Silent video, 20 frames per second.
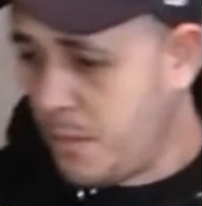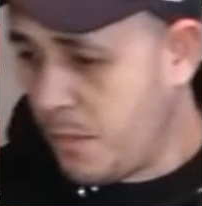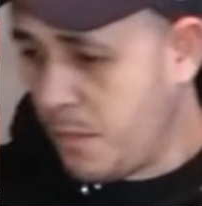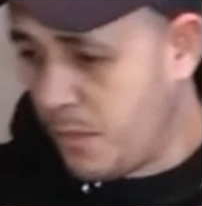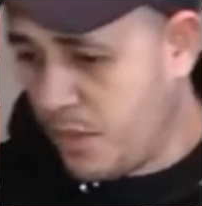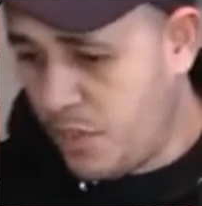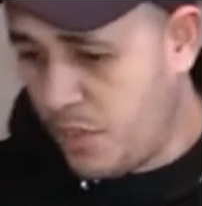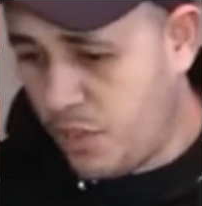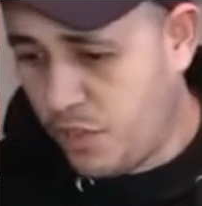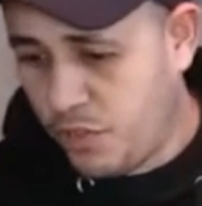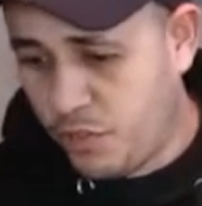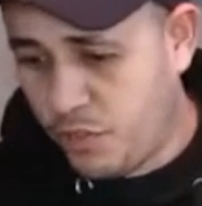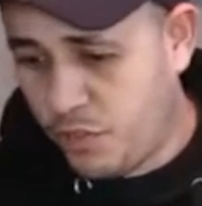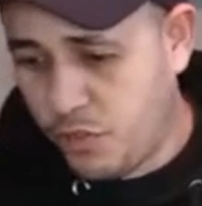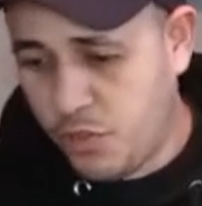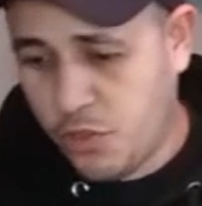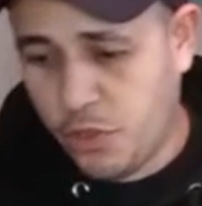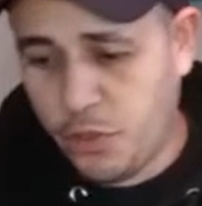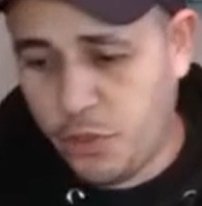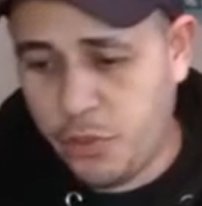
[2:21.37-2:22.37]
Just to show
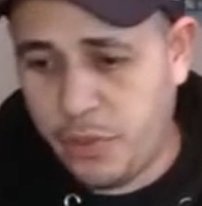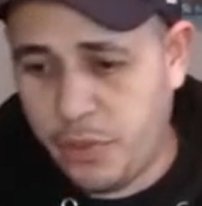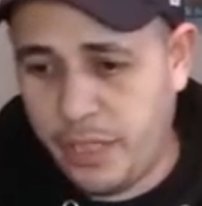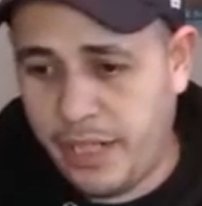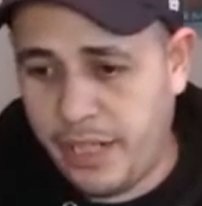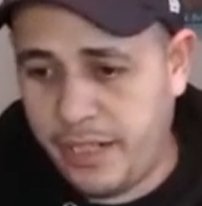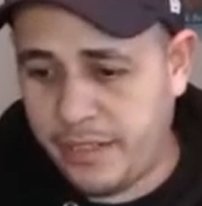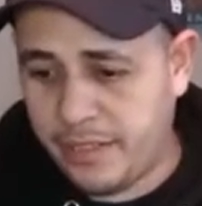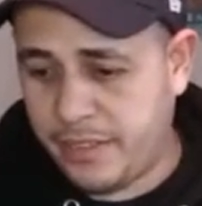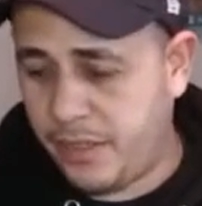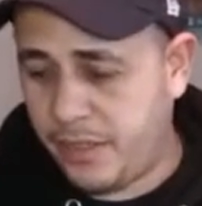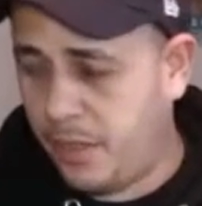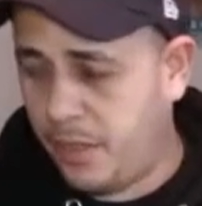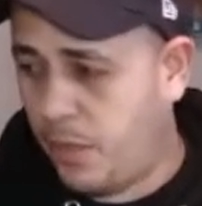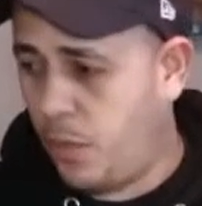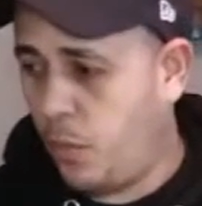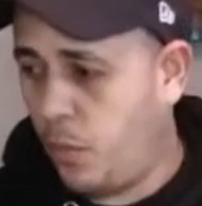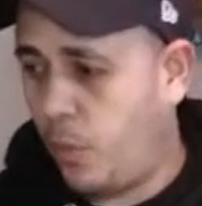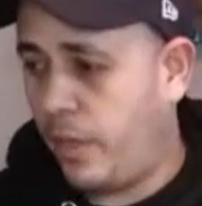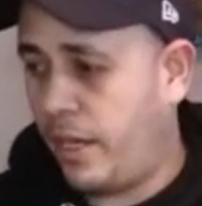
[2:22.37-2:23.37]
you guys
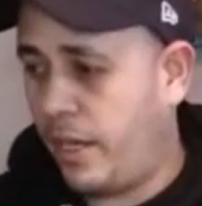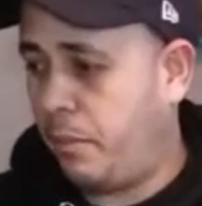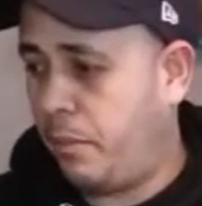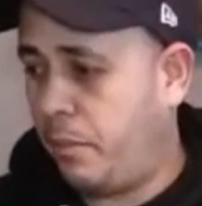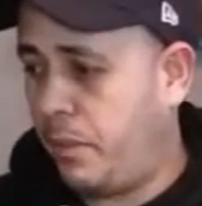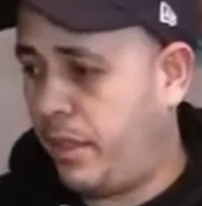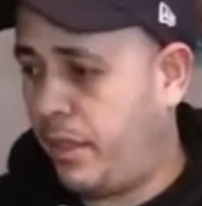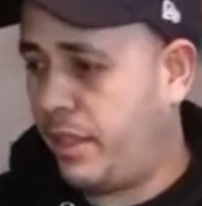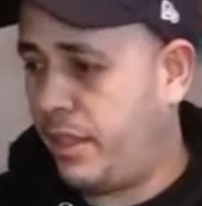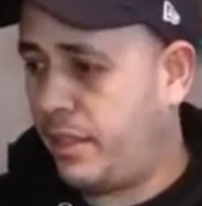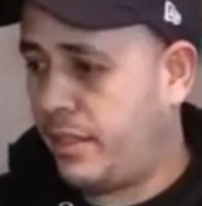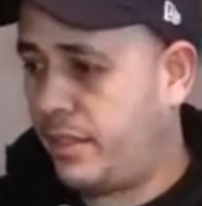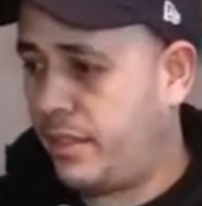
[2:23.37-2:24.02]
what I mean,